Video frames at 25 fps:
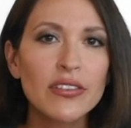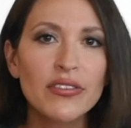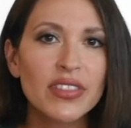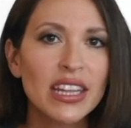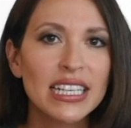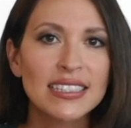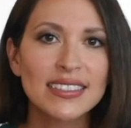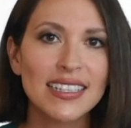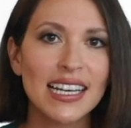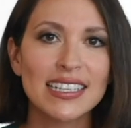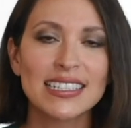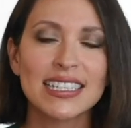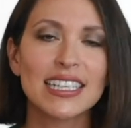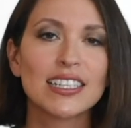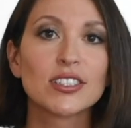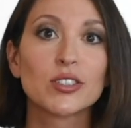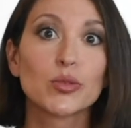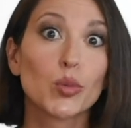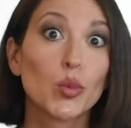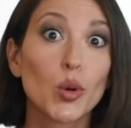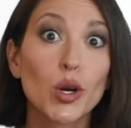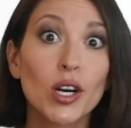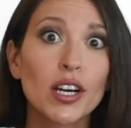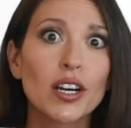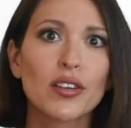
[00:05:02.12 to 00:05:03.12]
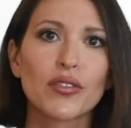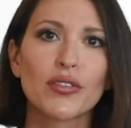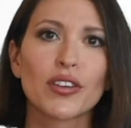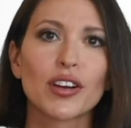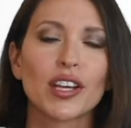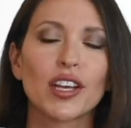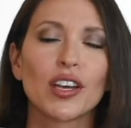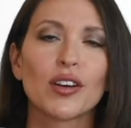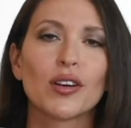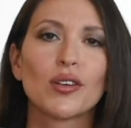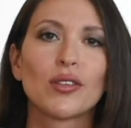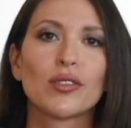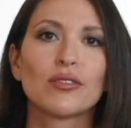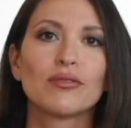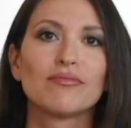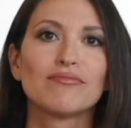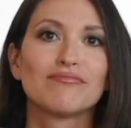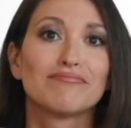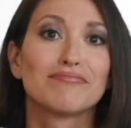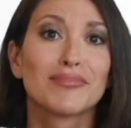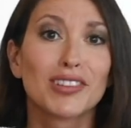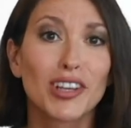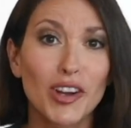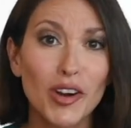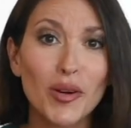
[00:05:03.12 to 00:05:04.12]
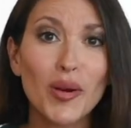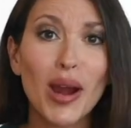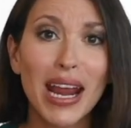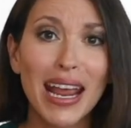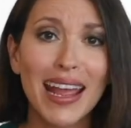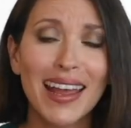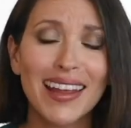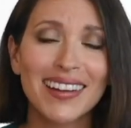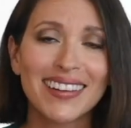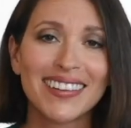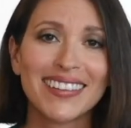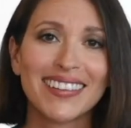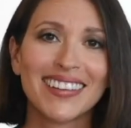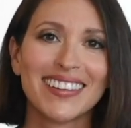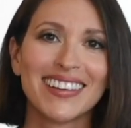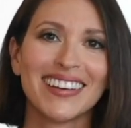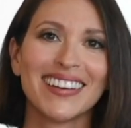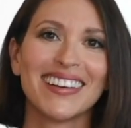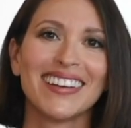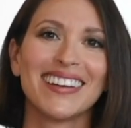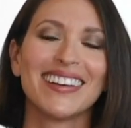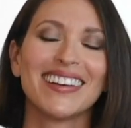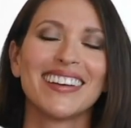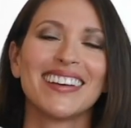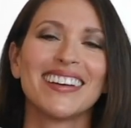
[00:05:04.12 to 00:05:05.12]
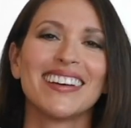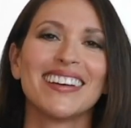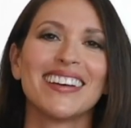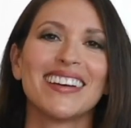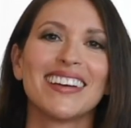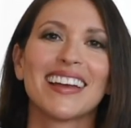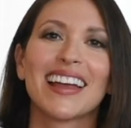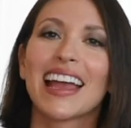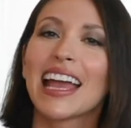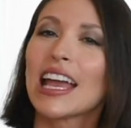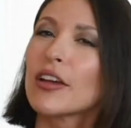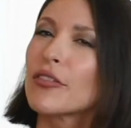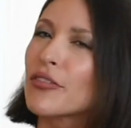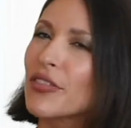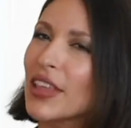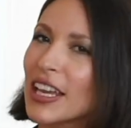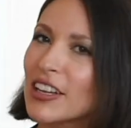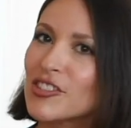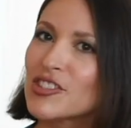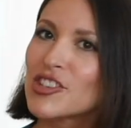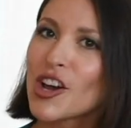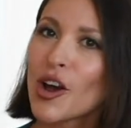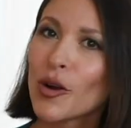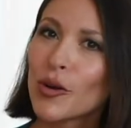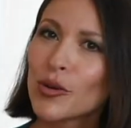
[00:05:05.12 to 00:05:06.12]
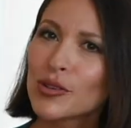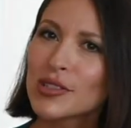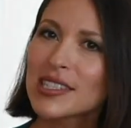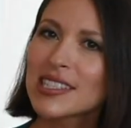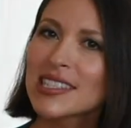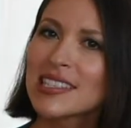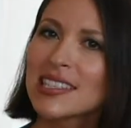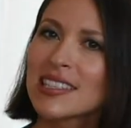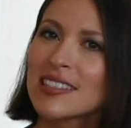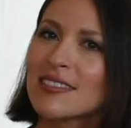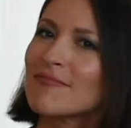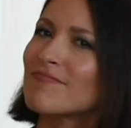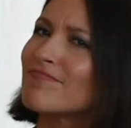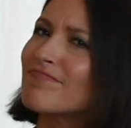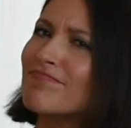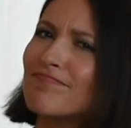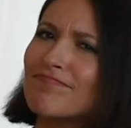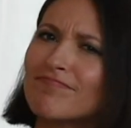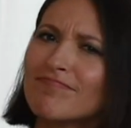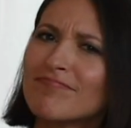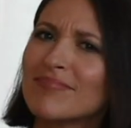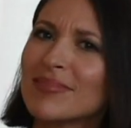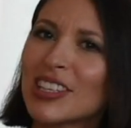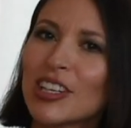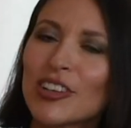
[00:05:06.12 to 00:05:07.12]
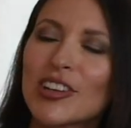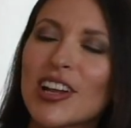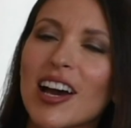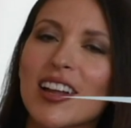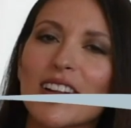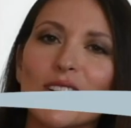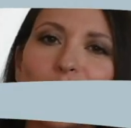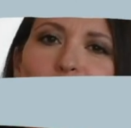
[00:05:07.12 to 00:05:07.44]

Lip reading: of these ideas work for you, great. If they don't, you're not